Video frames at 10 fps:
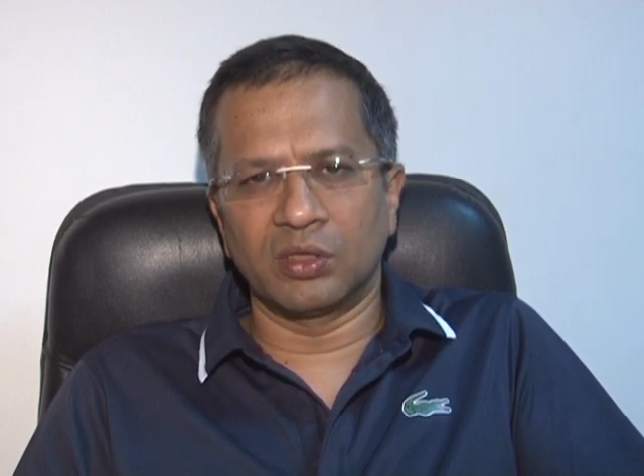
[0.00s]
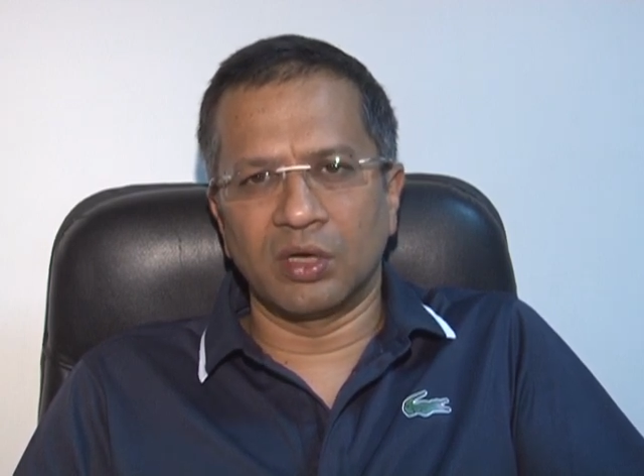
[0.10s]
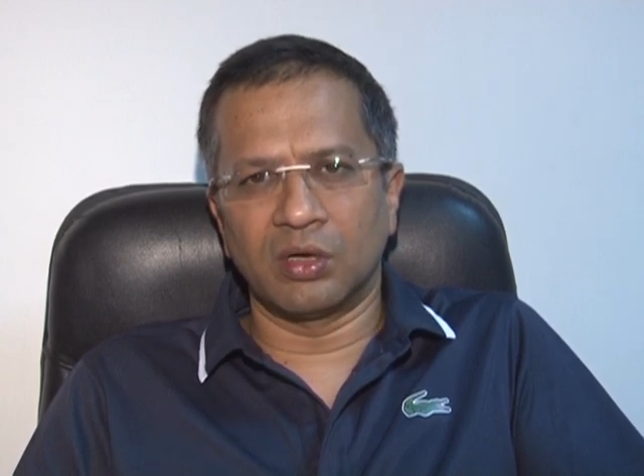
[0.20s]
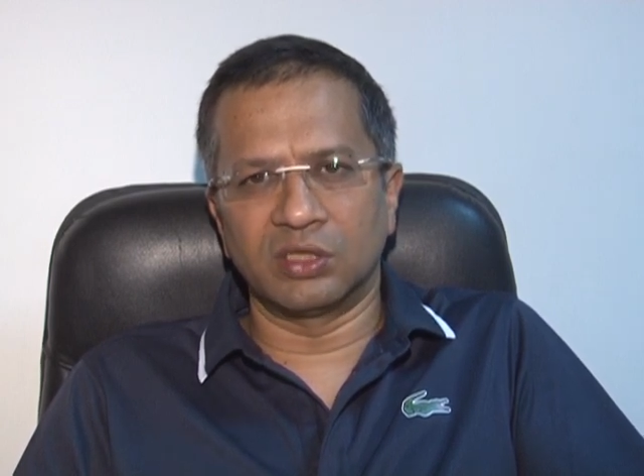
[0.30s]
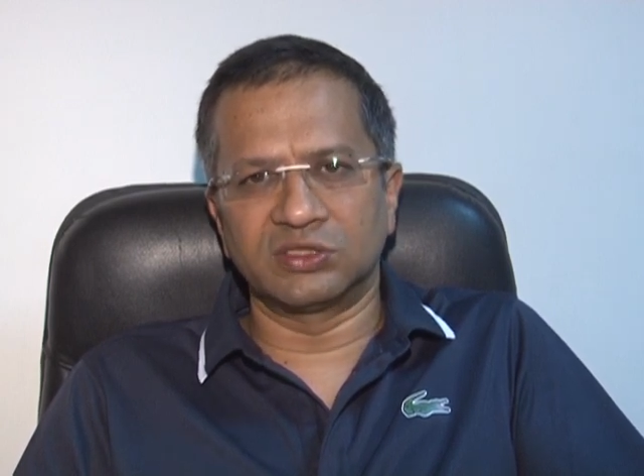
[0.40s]

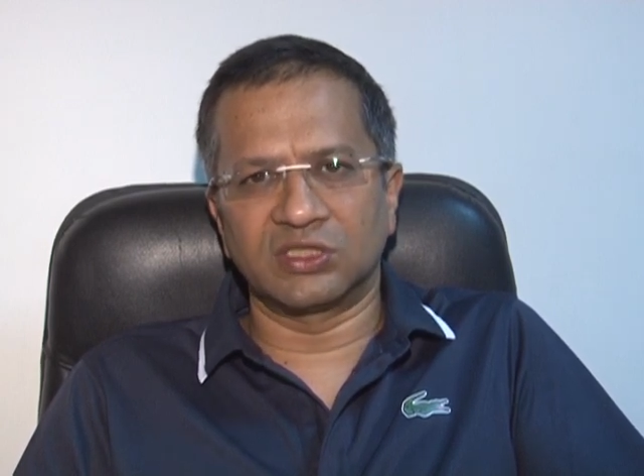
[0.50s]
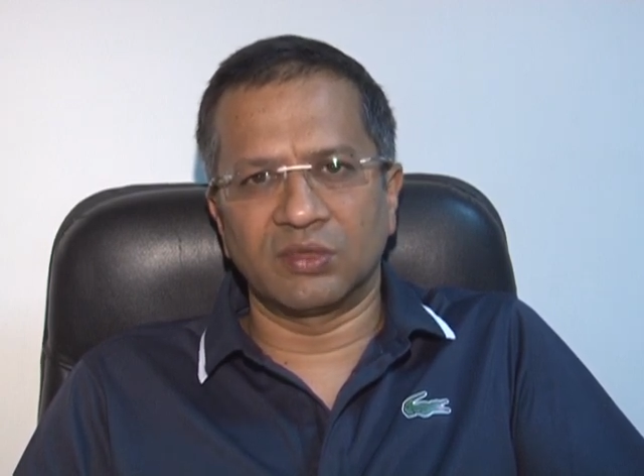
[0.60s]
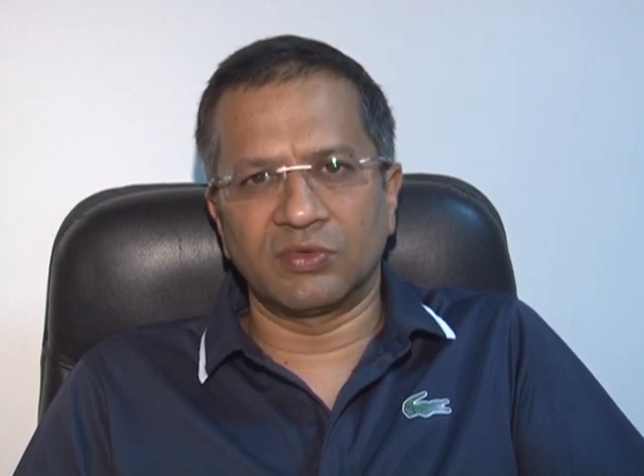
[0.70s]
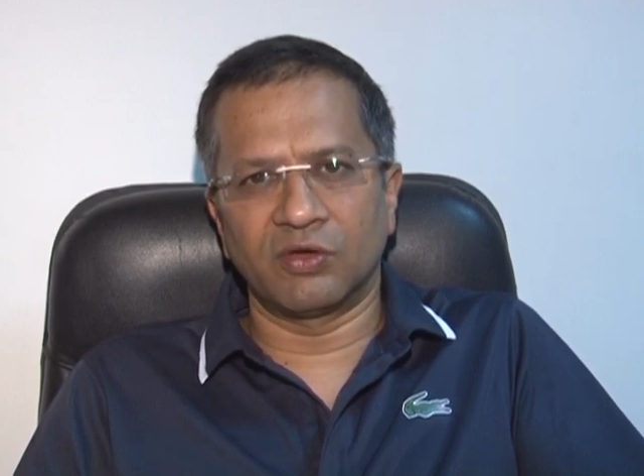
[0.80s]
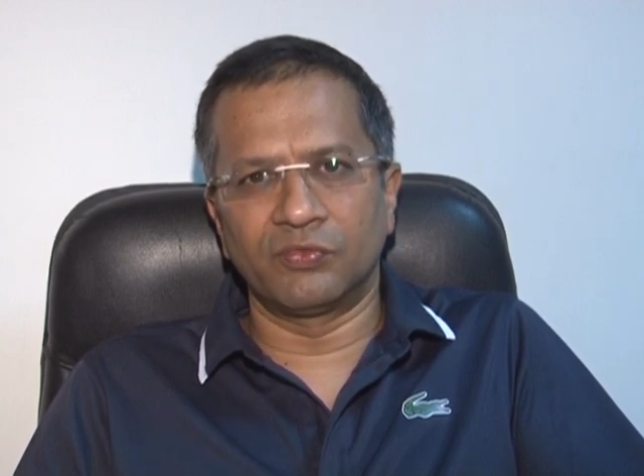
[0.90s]
the
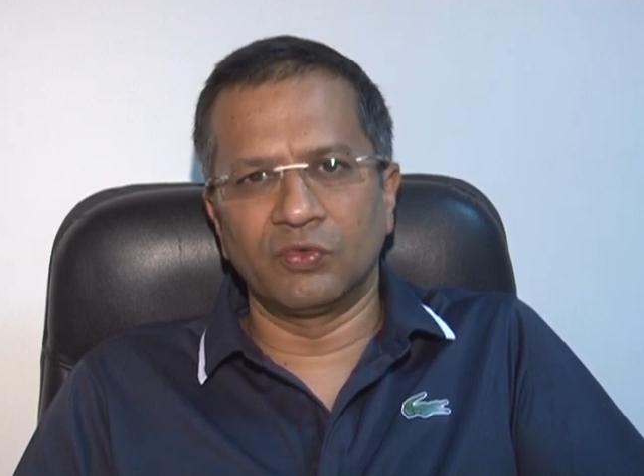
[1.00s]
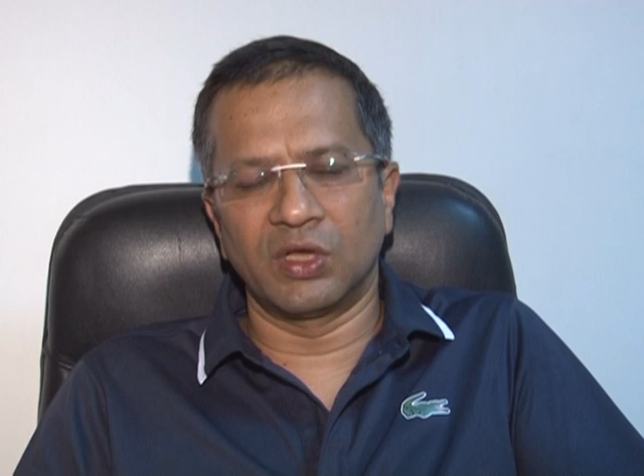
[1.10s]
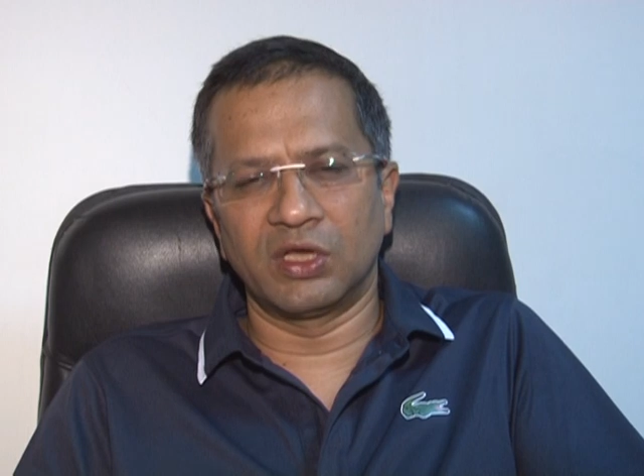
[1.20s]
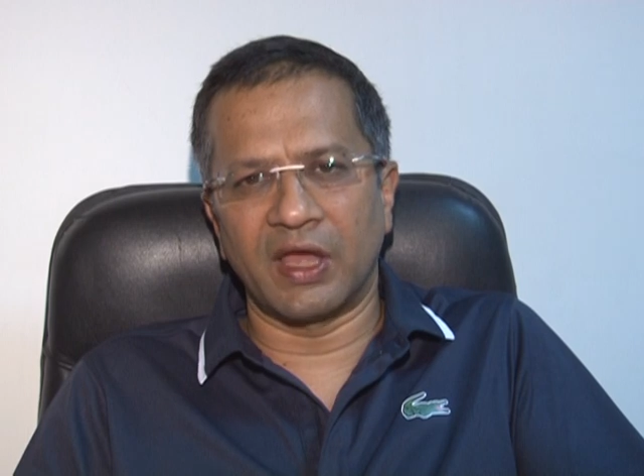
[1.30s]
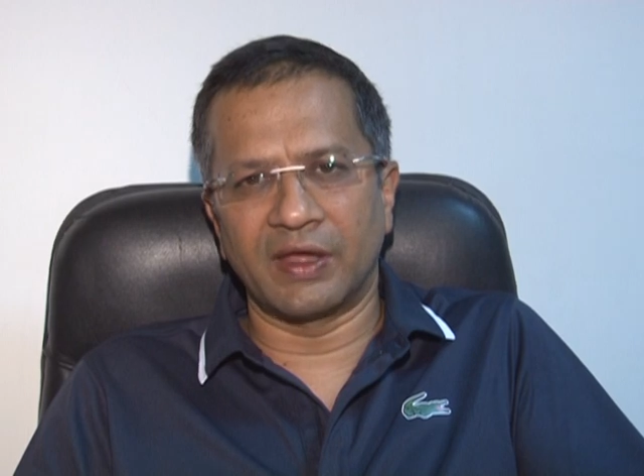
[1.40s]
concept of
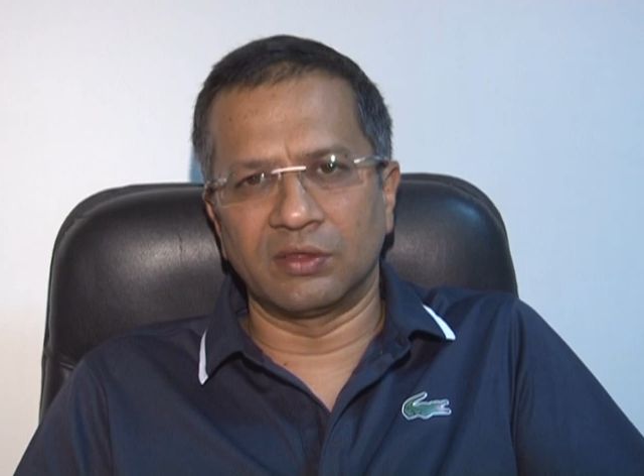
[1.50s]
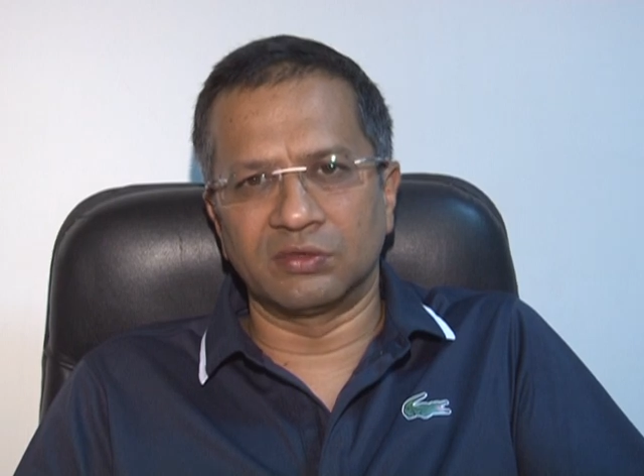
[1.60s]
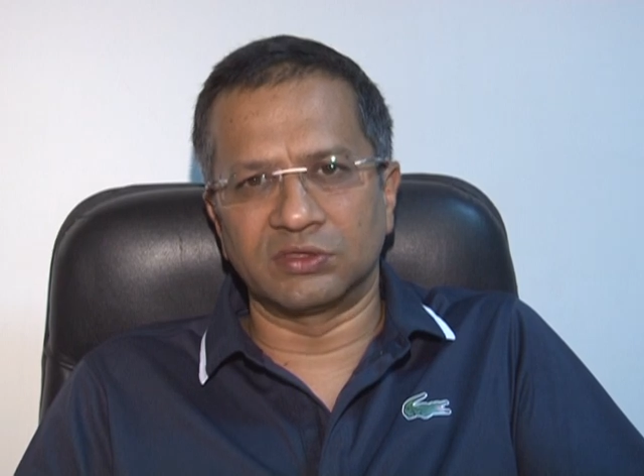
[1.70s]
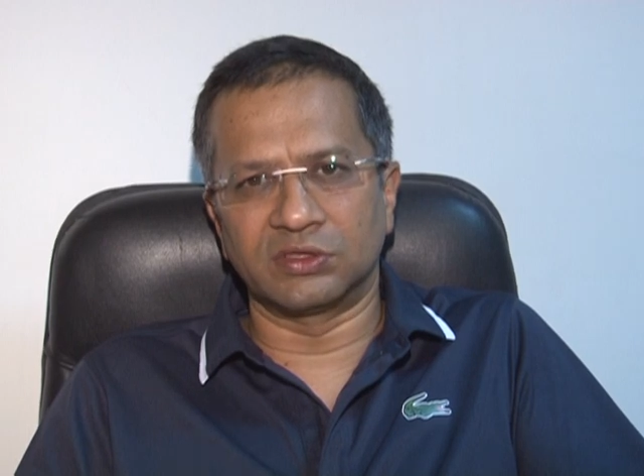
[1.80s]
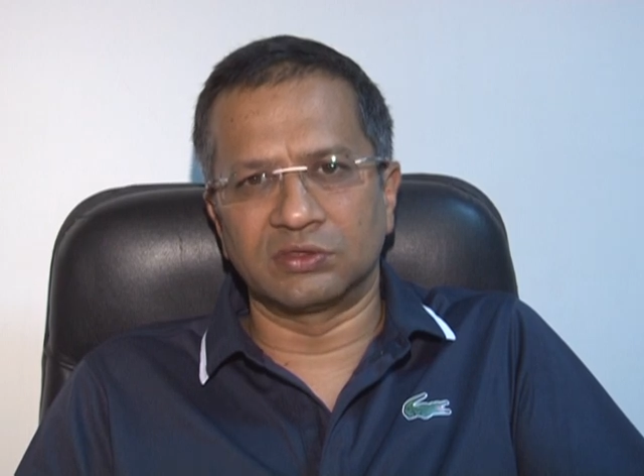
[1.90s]
dual
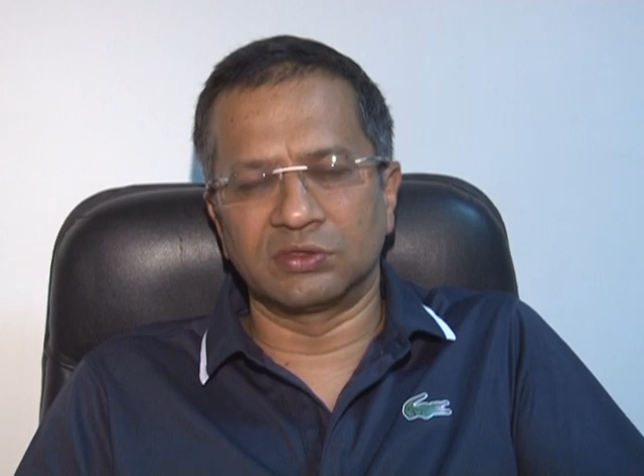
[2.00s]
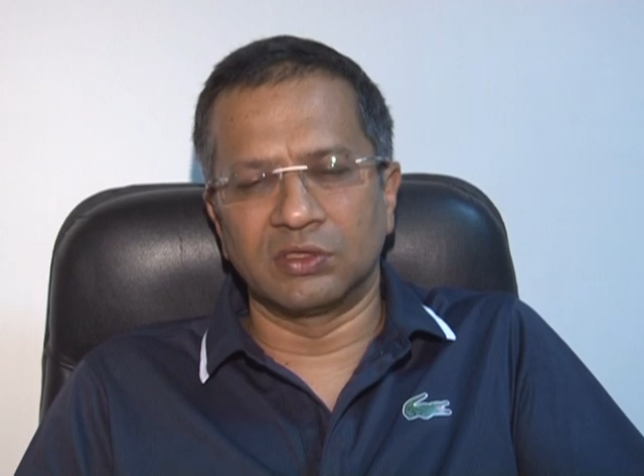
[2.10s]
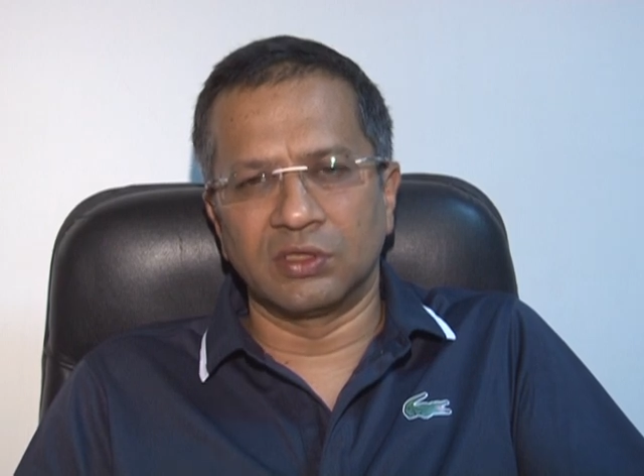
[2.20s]
diagnosis.